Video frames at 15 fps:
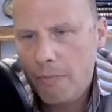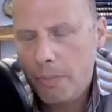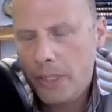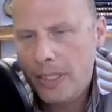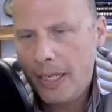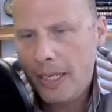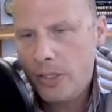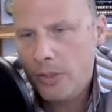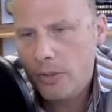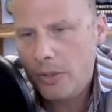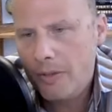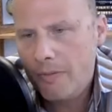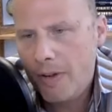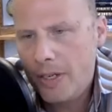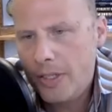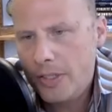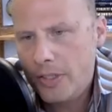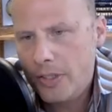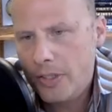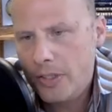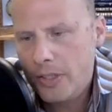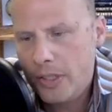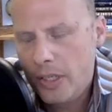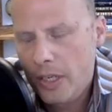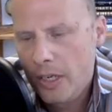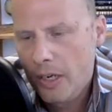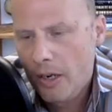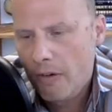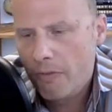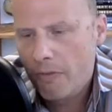you give potential investors
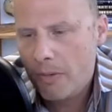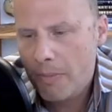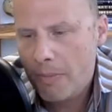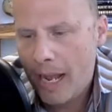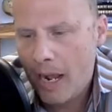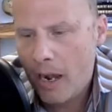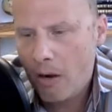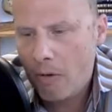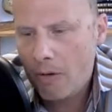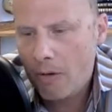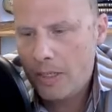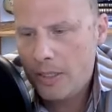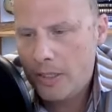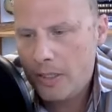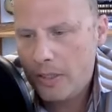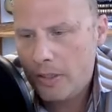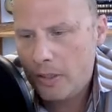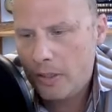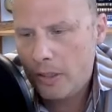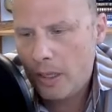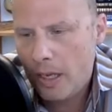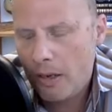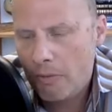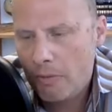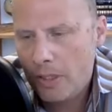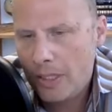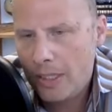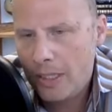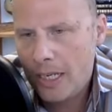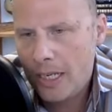from now until
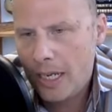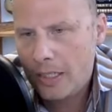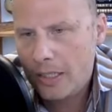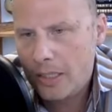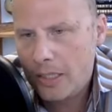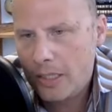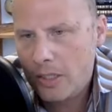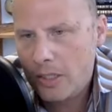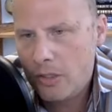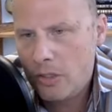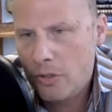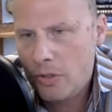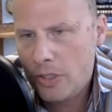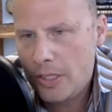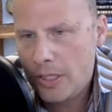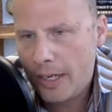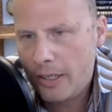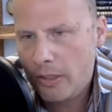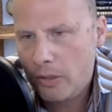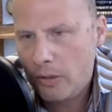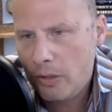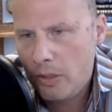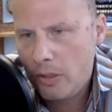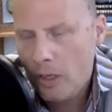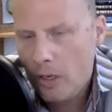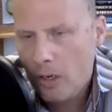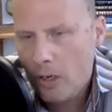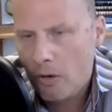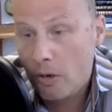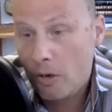really the next news cycle,
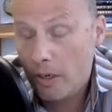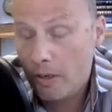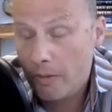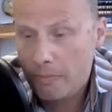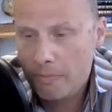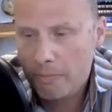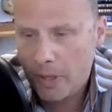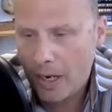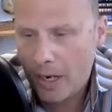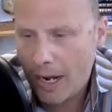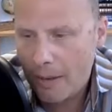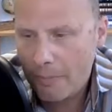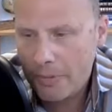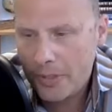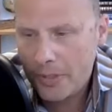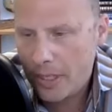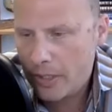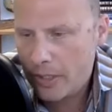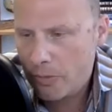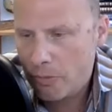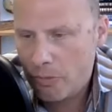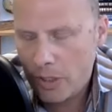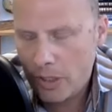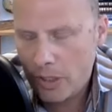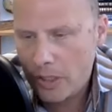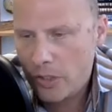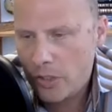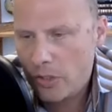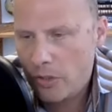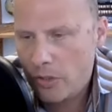or perhaps that's
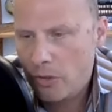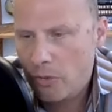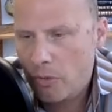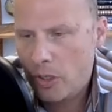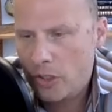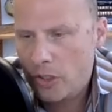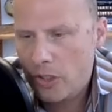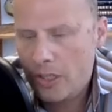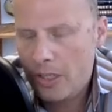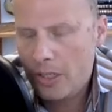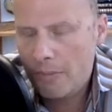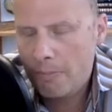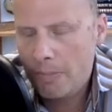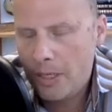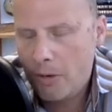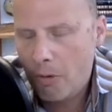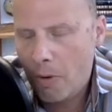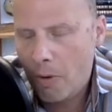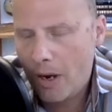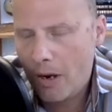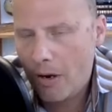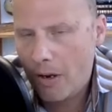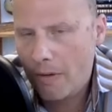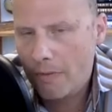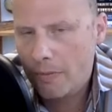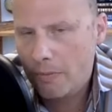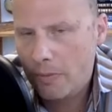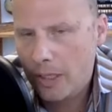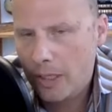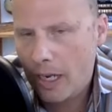really soon? What should they be aware
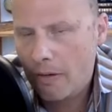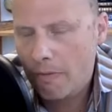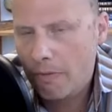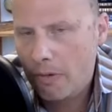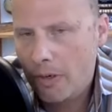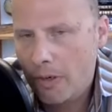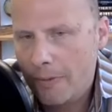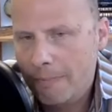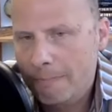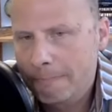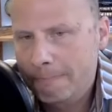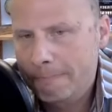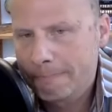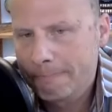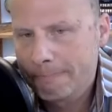of and look out for?